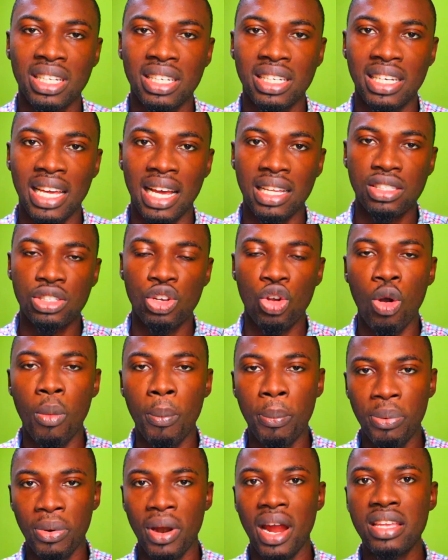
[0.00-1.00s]
that
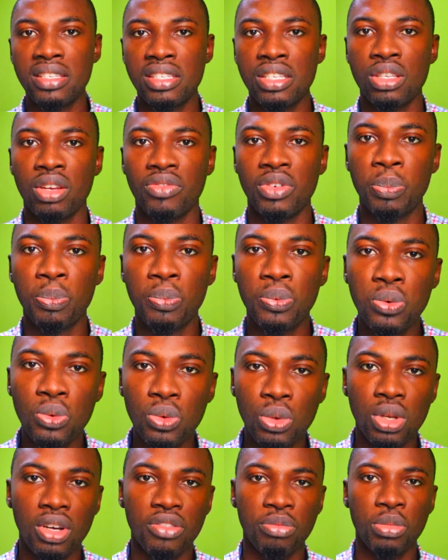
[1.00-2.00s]
comprises of a
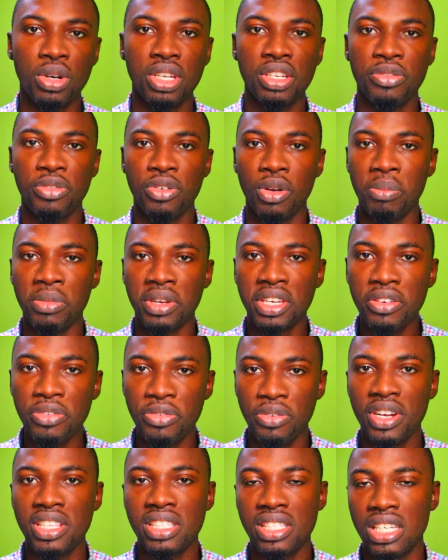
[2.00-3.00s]
pool of money from
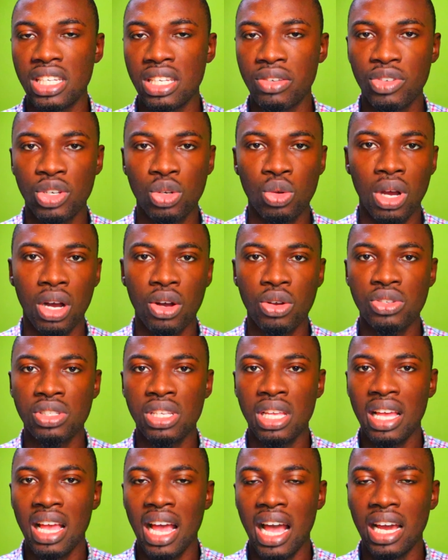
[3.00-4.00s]
different individuals